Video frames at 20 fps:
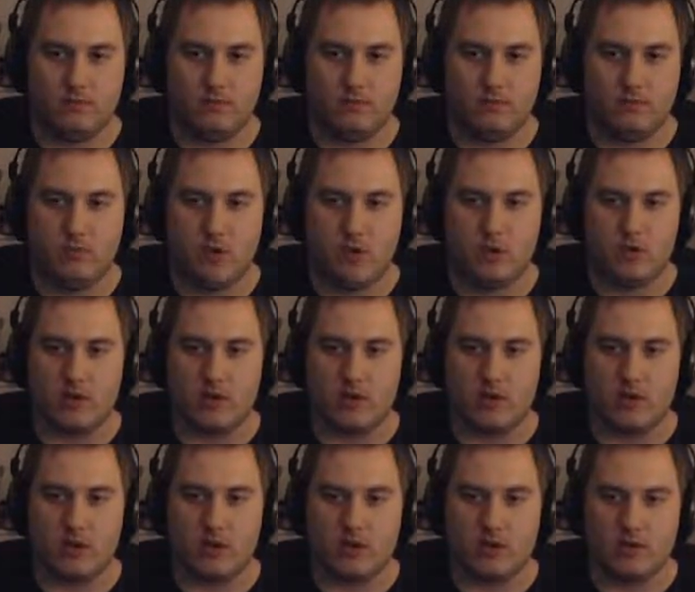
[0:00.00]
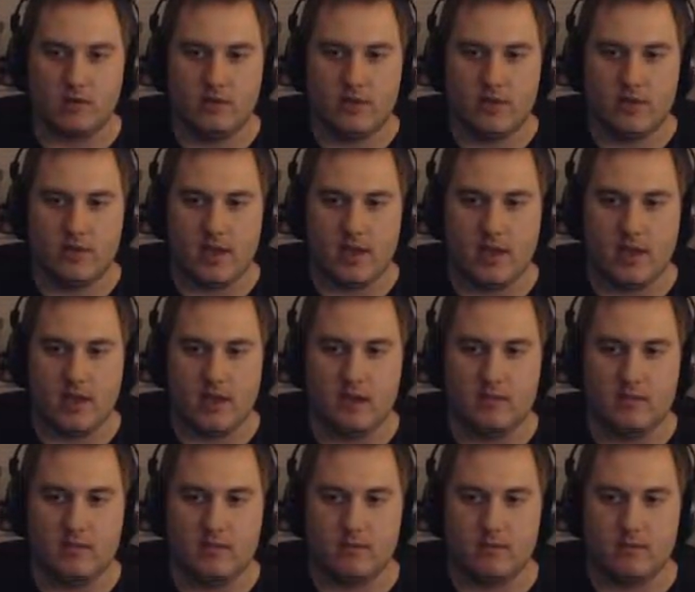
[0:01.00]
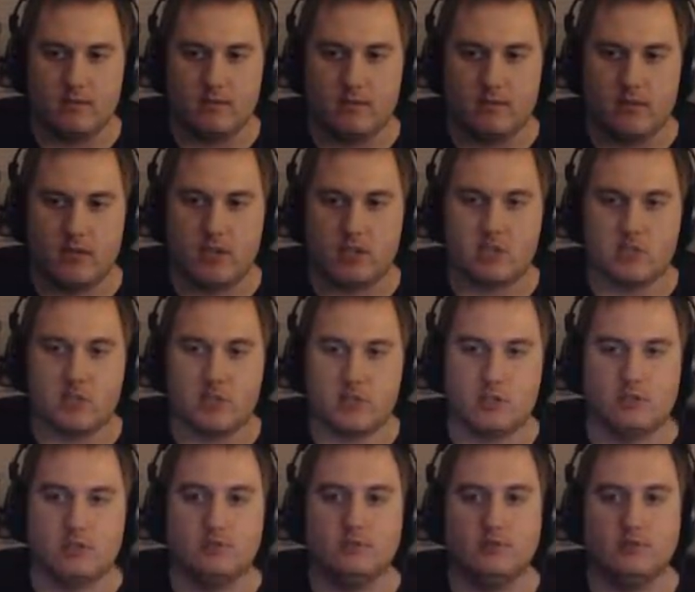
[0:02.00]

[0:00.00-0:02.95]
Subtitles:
walk right here and then touch the missile.